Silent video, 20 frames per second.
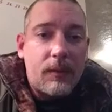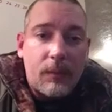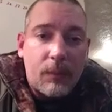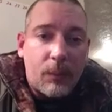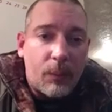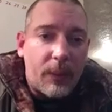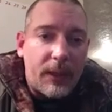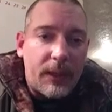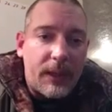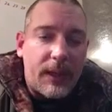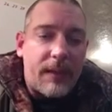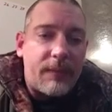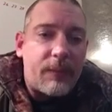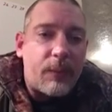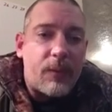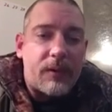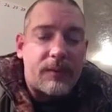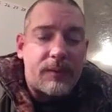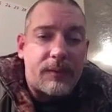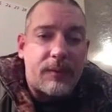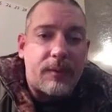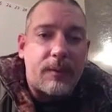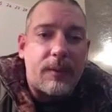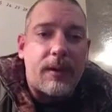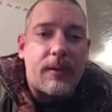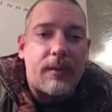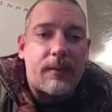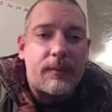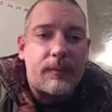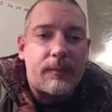We have work to do
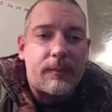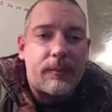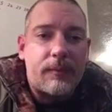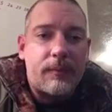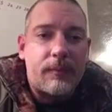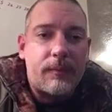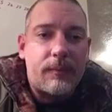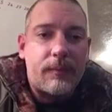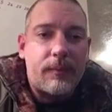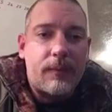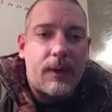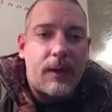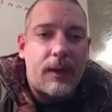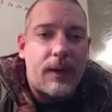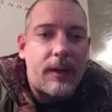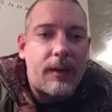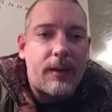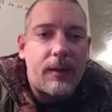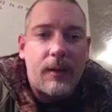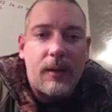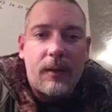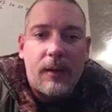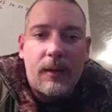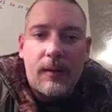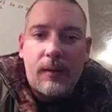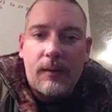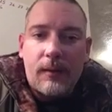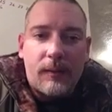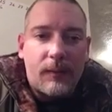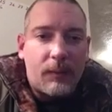here. Alright?
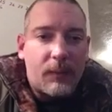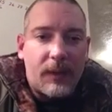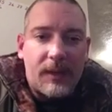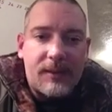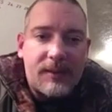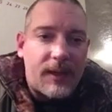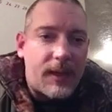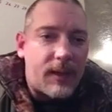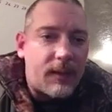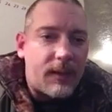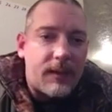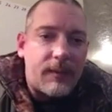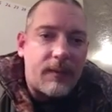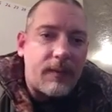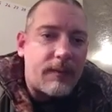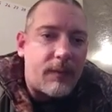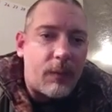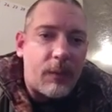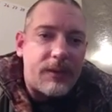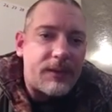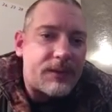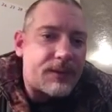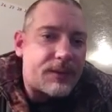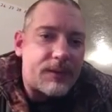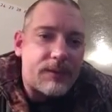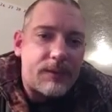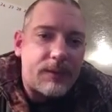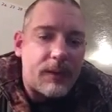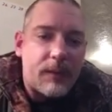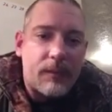Let's not let
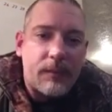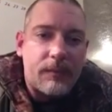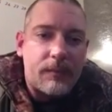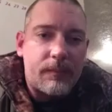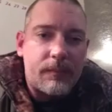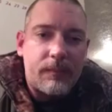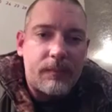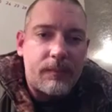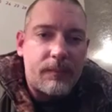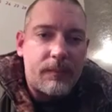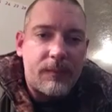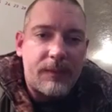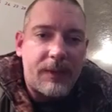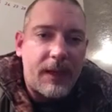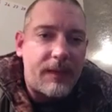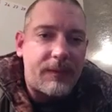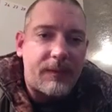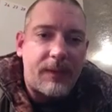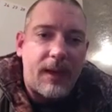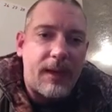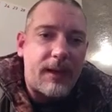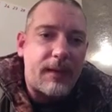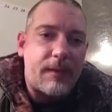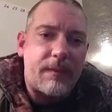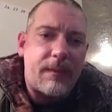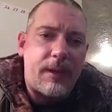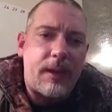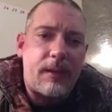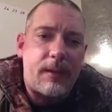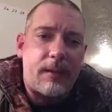Lavoie's, you know, death die in
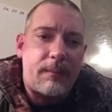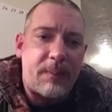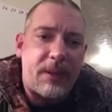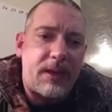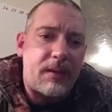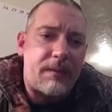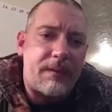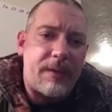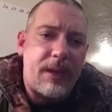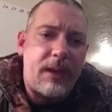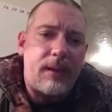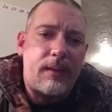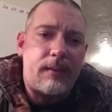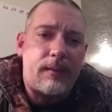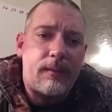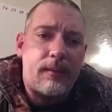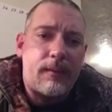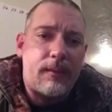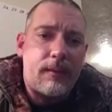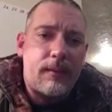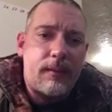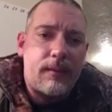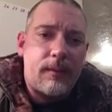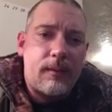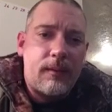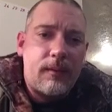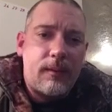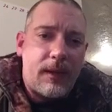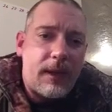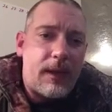vain, be in vain.
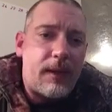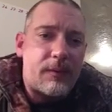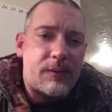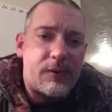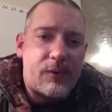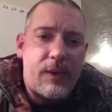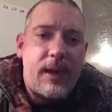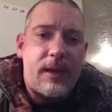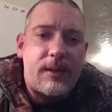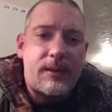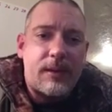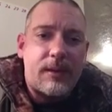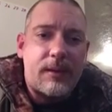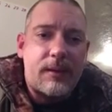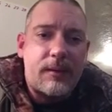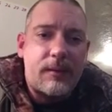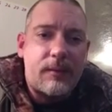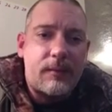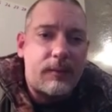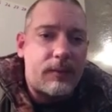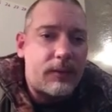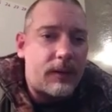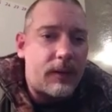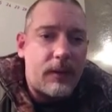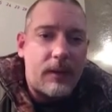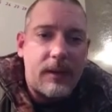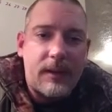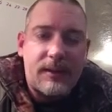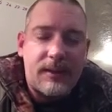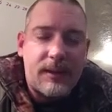Yeah, it was tragic. You know,
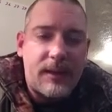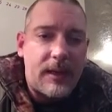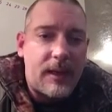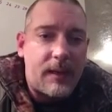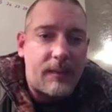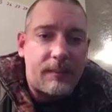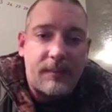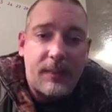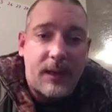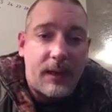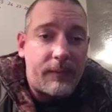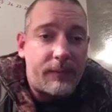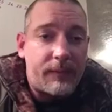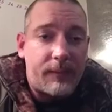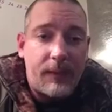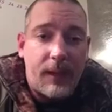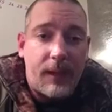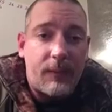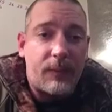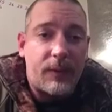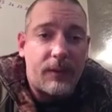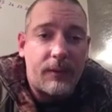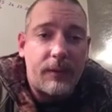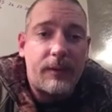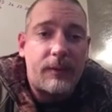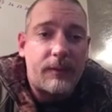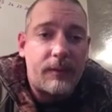like I said, I really,